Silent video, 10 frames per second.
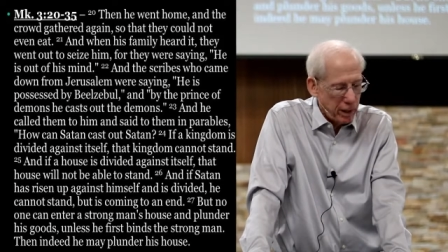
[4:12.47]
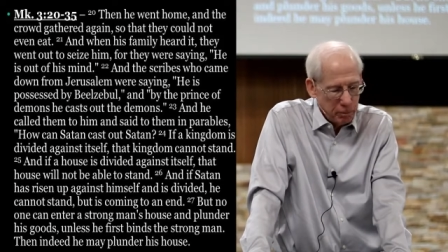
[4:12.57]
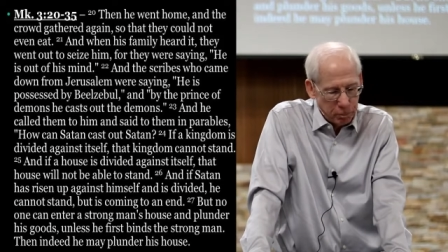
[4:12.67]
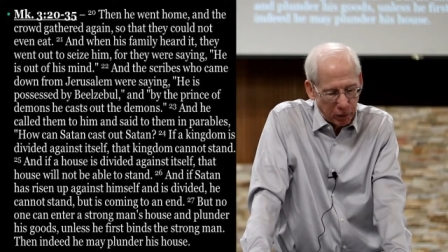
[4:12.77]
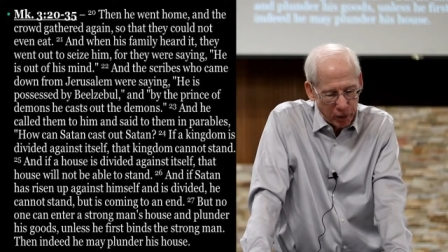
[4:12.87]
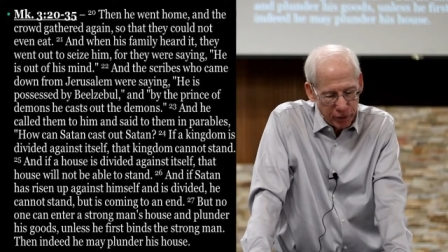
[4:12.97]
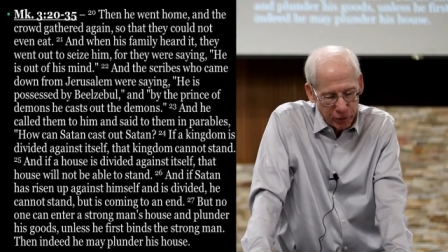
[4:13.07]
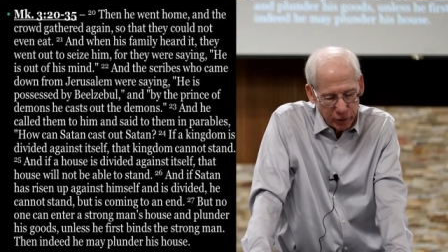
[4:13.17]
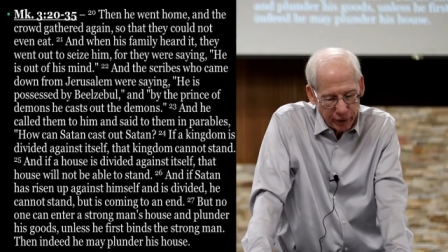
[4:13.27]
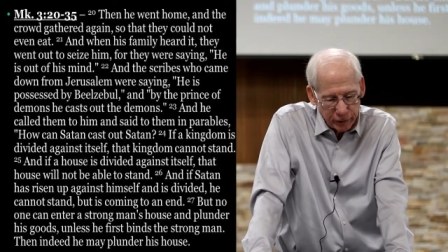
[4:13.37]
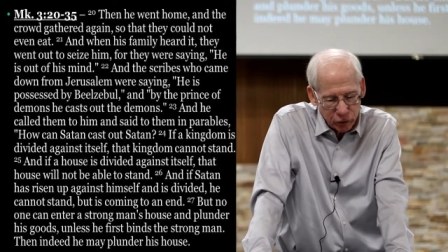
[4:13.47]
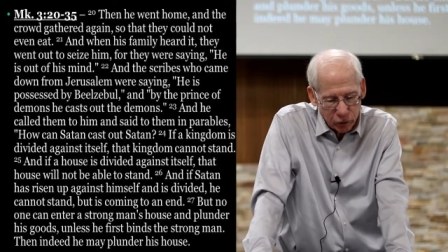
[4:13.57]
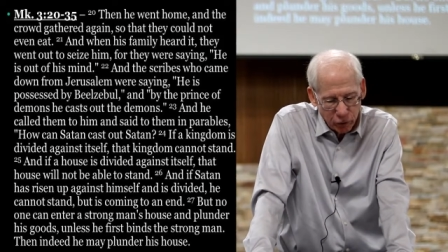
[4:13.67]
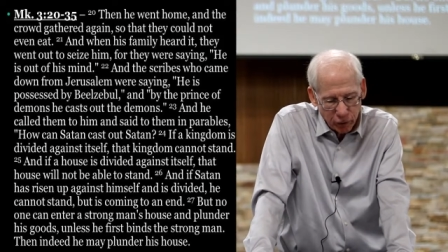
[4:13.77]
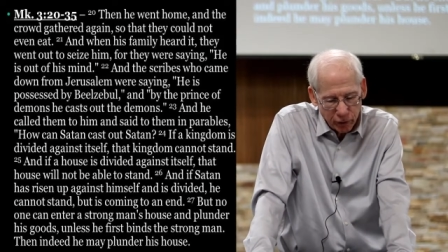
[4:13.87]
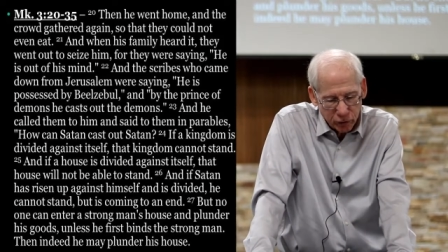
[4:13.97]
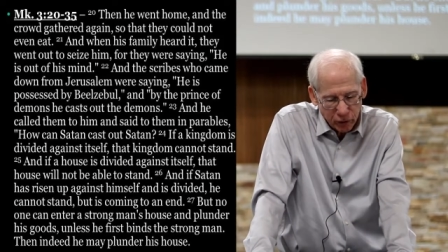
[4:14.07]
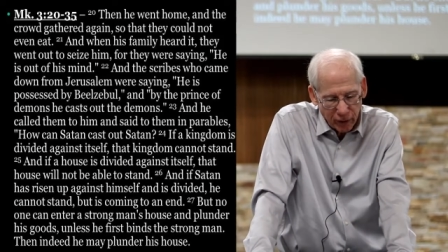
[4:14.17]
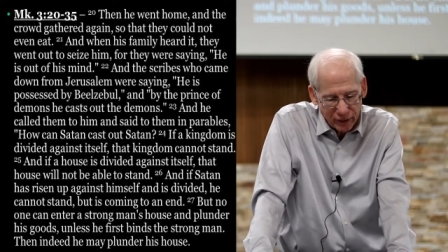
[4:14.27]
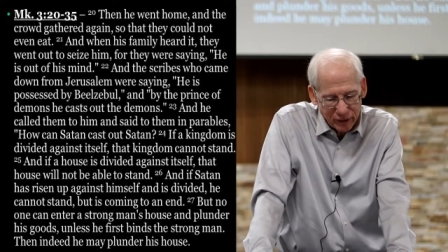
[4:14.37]
and plunder his
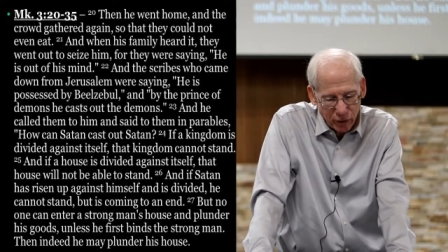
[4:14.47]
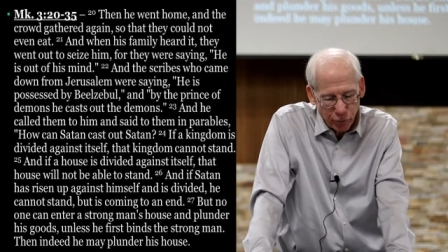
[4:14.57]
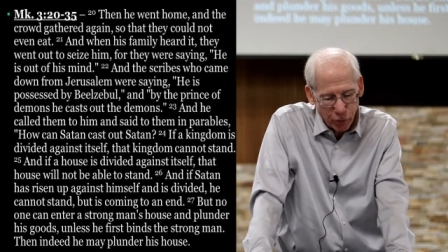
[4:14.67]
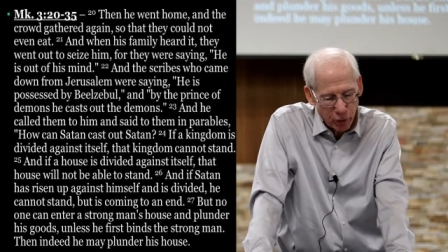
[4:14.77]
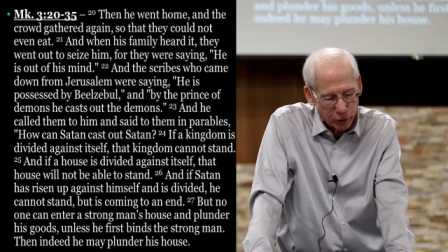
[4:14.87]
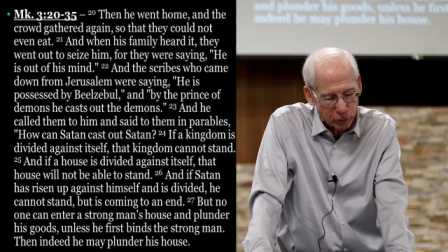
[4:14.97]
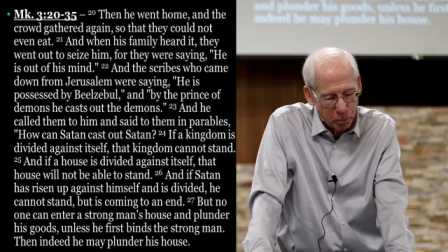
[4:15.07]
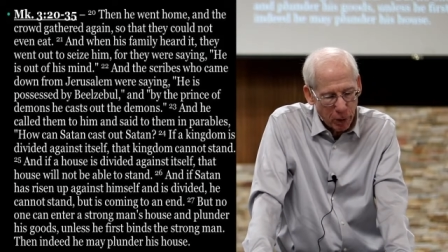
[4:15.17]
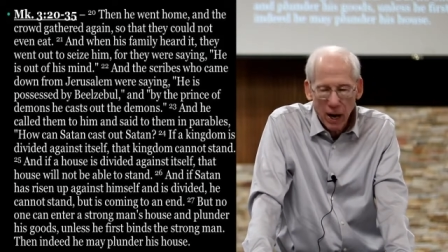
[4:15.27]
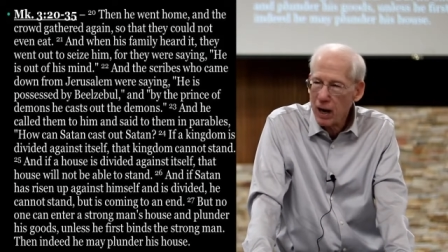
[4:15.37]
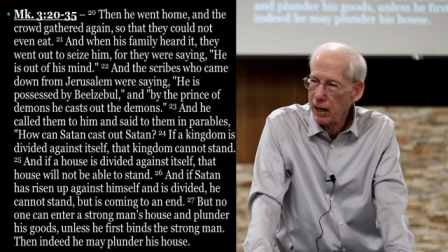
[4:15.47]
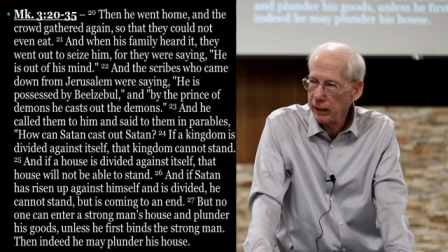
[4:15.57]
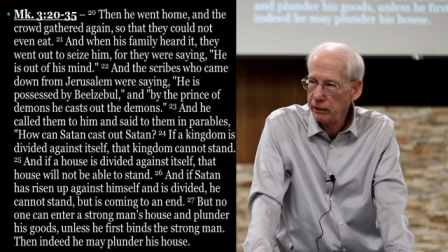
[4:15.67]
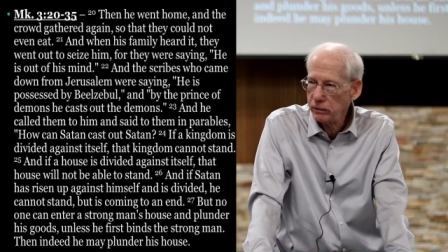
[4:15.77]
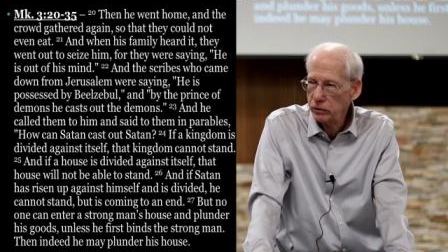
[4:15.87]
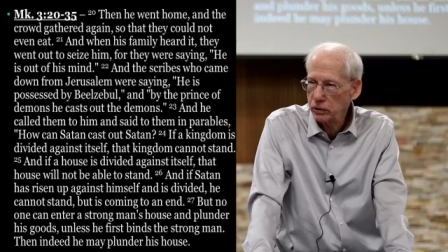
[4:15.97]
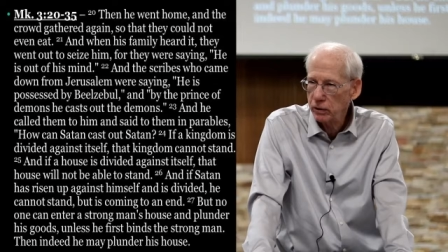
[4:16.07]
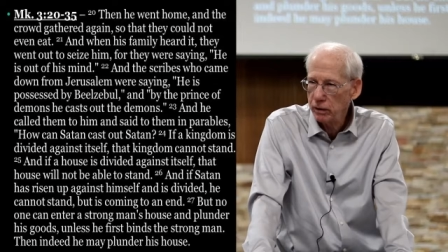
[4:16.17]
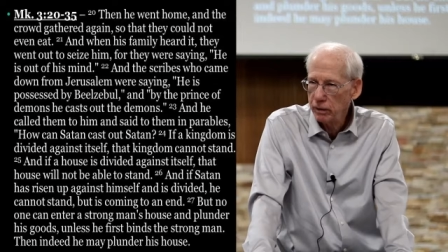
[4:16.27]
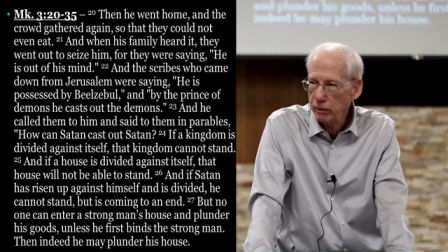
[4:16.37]
goods unless he first
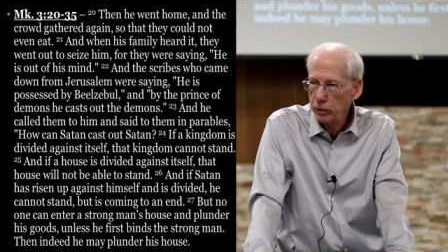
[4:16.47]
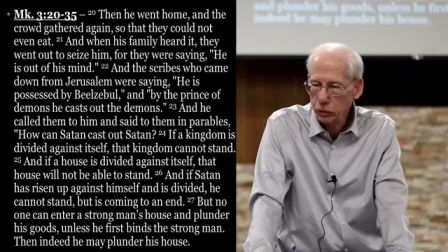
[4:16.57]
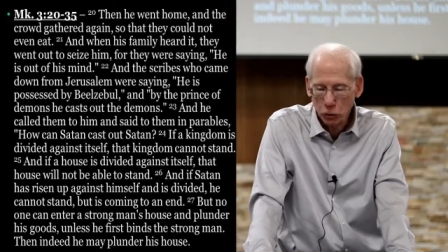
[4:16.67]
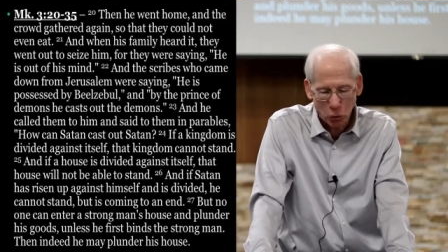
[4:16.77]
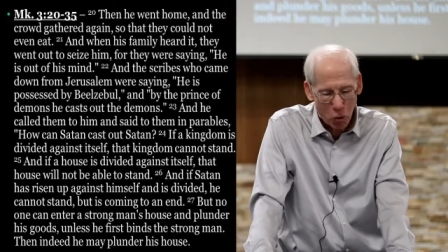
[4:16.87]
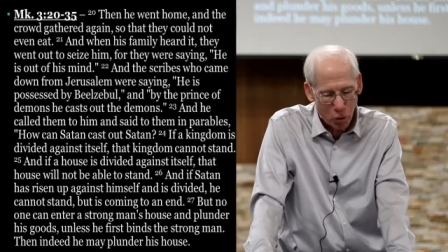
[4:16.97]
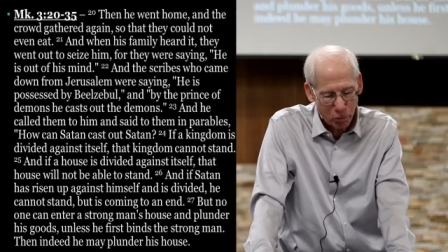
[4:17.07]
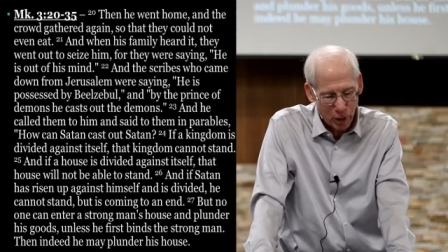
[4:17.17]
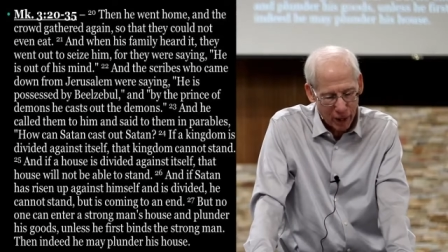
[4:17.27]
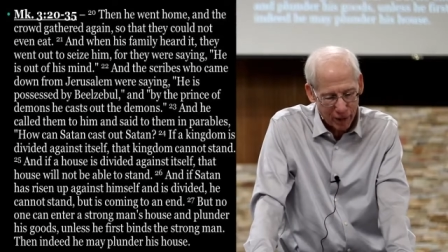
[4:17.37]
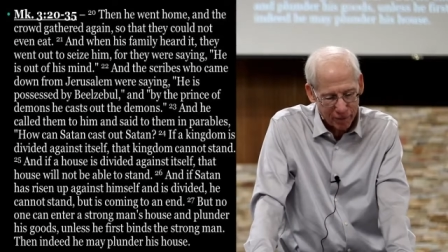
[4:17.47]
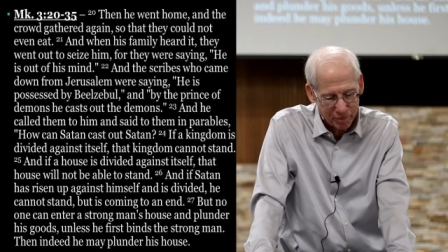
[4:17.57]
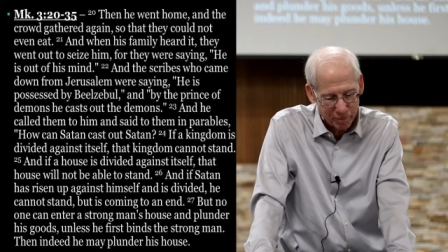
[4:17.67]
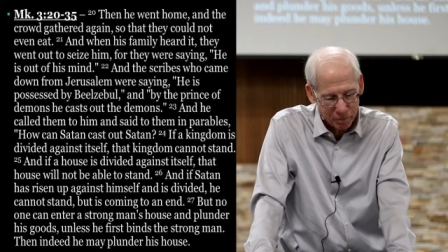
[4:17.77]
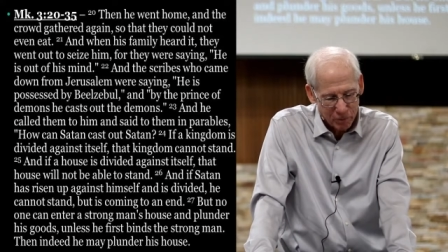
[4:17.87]
binds the strong man.